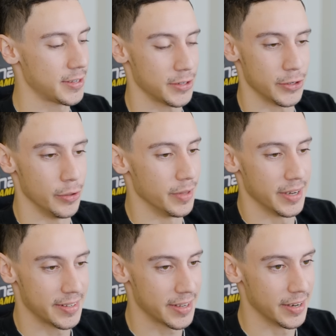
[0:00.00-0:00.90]
just assume
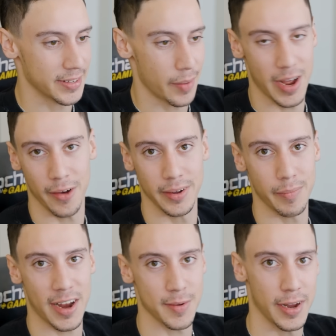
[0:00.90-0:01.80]
that it's gonna somehow
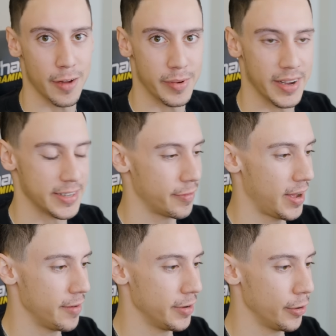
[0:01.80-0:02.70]
impact my FPS if
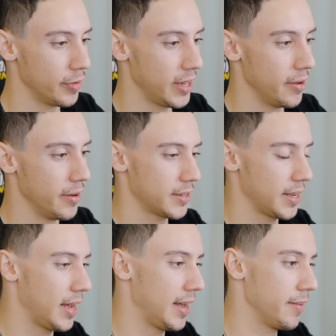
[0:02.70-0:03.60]
I have an overlay on. So
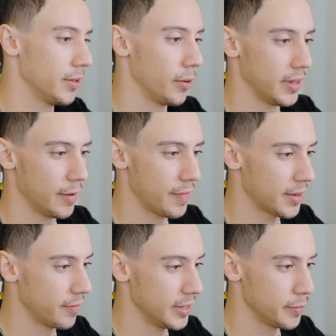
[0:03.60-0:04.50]
yeah, even though the
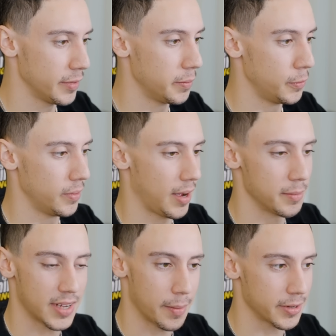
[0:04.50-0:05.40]
effect of it is minimal,
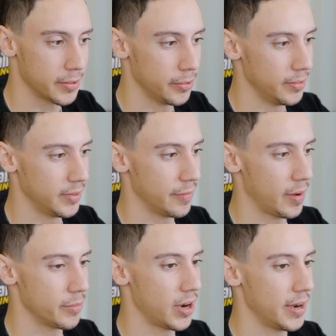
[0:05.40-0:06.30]
I'm skeptical.
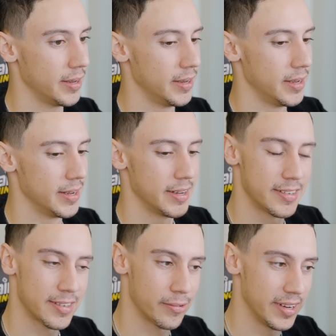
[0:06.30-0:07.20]
If I'm trying to
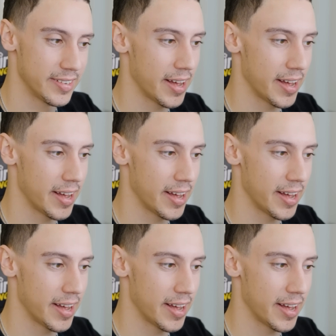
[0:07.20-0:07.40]
squeeze